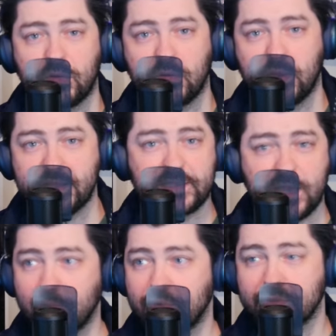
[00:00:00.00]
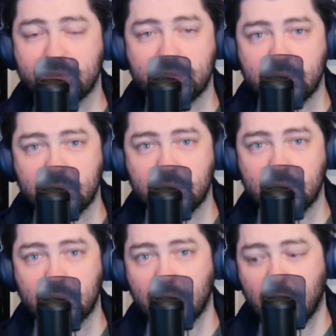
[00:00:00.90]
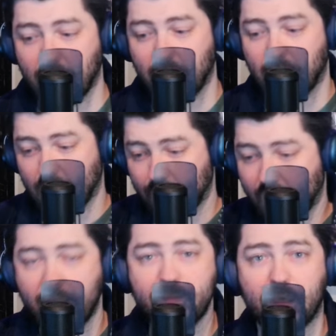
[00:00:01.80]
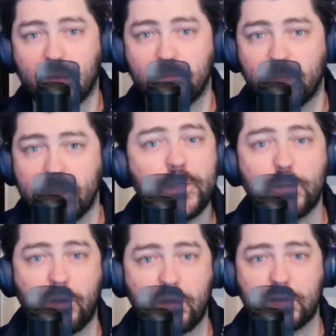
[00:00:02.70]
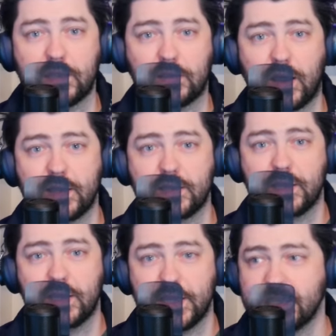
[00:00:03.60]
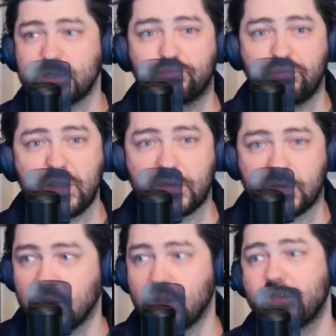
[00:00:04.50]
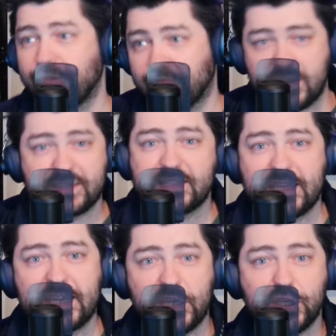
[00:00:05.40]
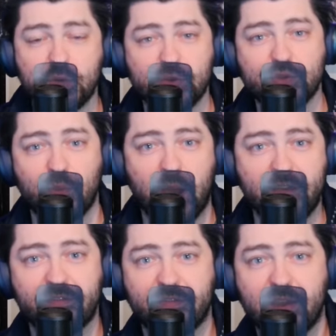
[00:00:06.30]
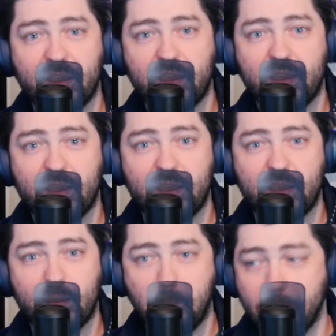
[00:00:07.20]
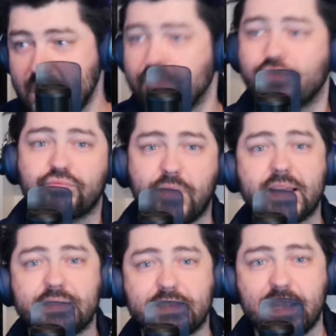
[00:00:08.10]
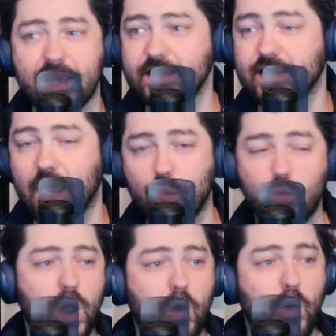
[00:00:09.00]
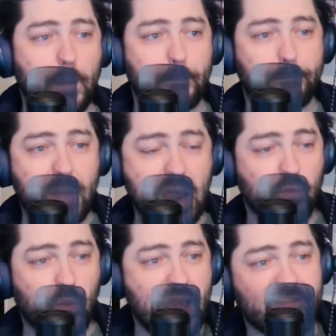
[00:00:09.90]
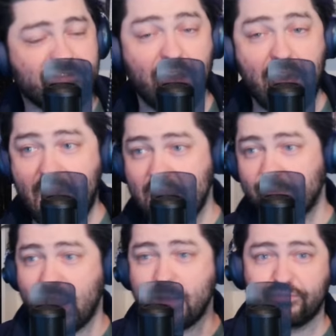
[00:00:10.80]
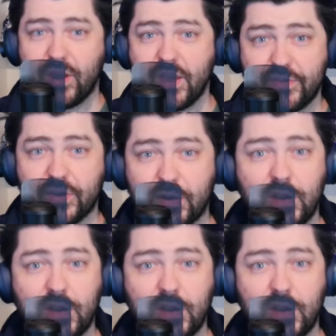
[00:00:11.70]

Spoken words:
he stumbles upon them in the parking lot, his brother thrusting into his wife. Mid-thrust, he's like, whoa, my wife and my brother.